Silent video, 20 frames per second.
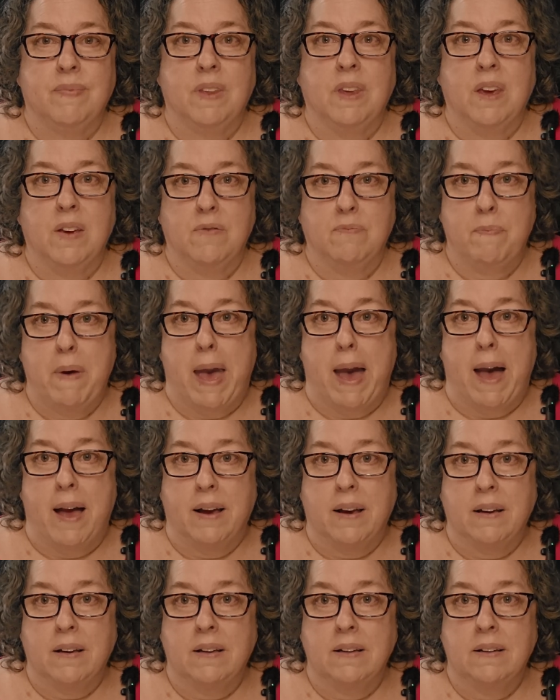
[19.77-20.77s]
give back.
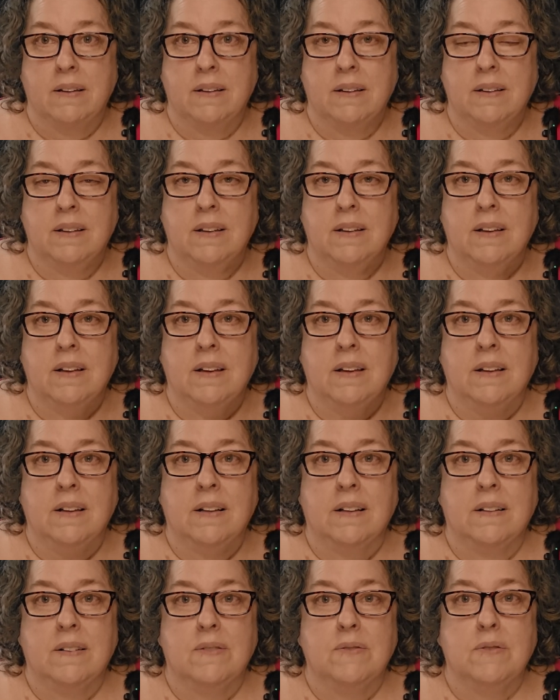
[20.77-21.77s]

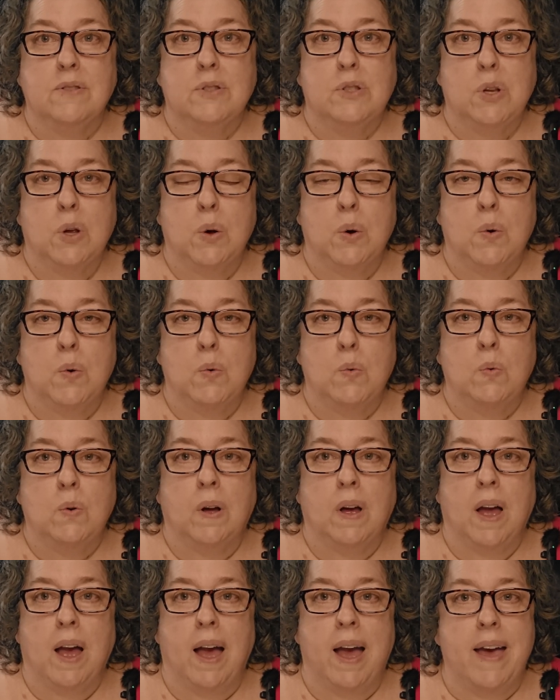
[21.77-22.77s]
So
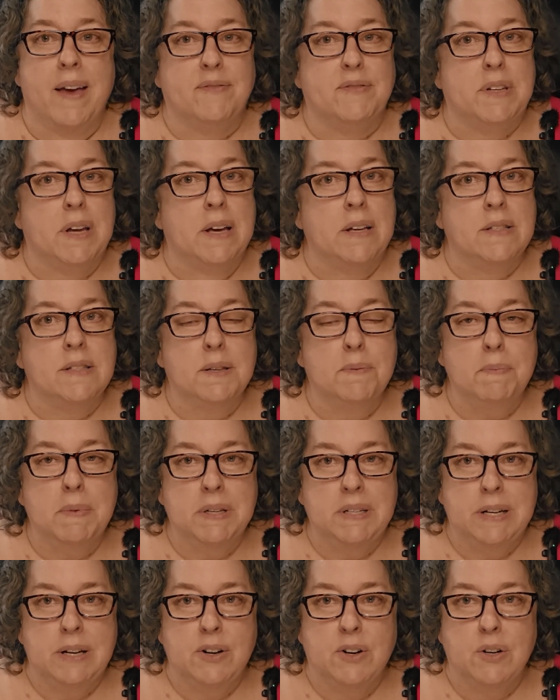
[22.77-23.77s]
I have tons of
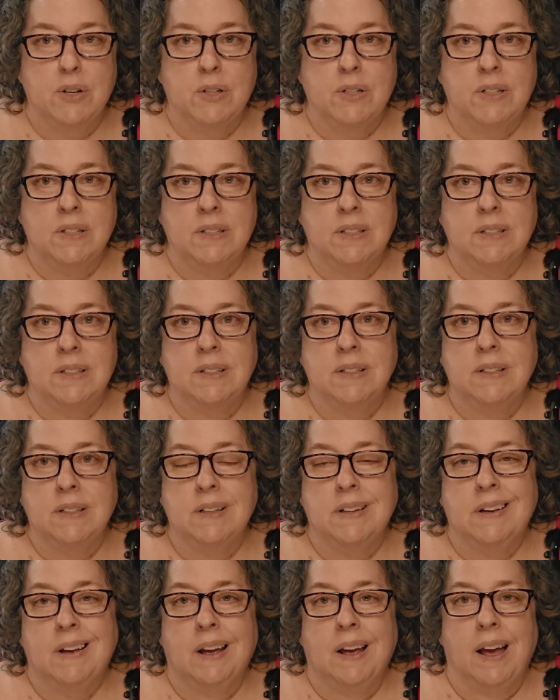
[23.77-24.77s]
material.
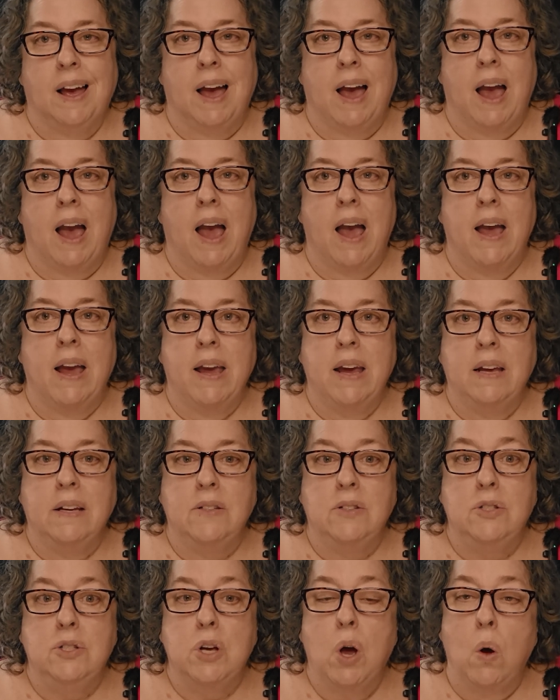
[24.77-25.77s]

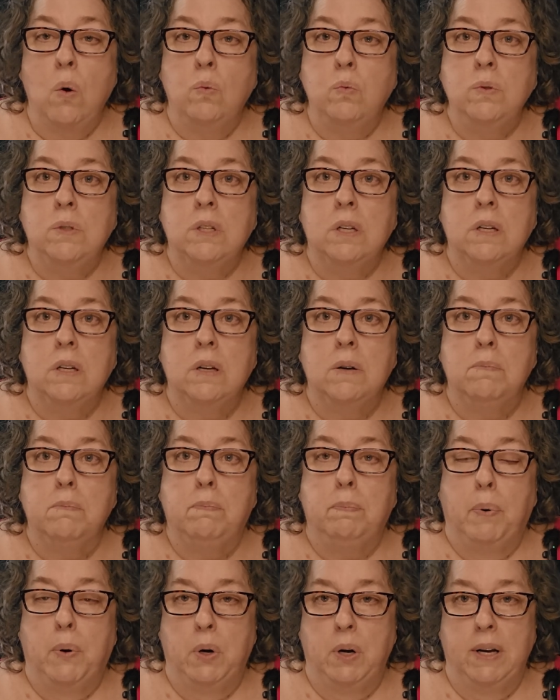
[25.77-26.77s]
I don't
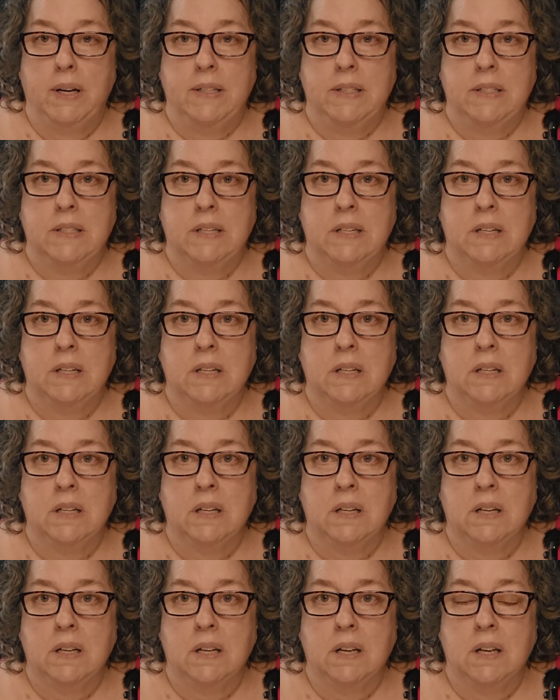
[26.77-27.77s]
put
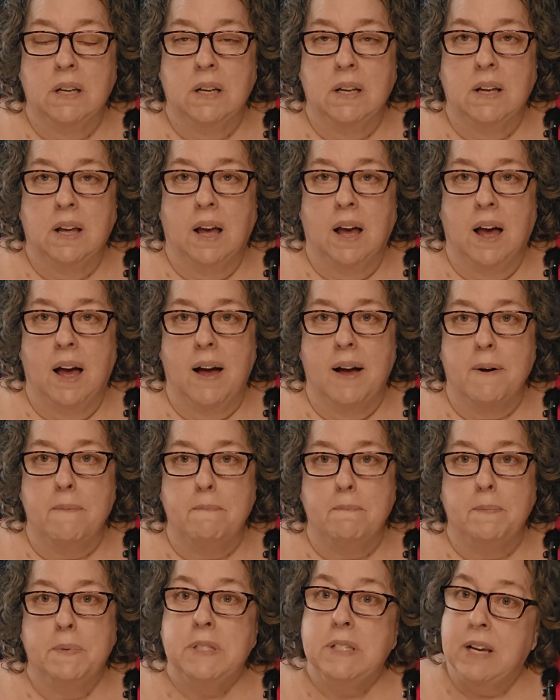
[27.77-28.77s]

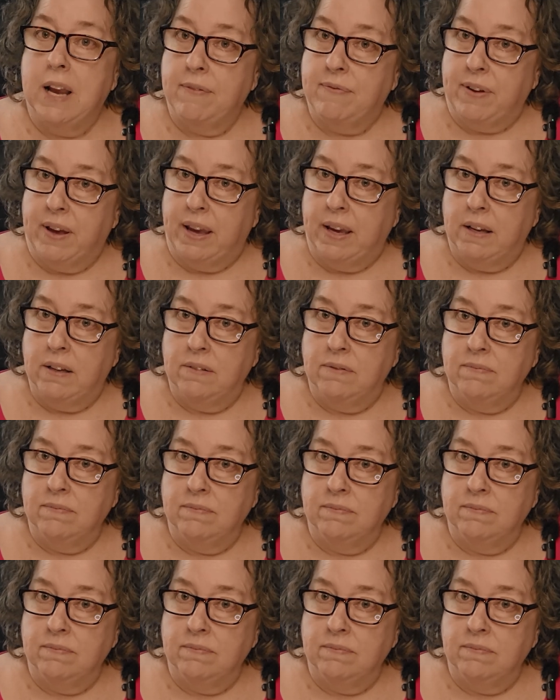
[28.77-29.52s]
stuffing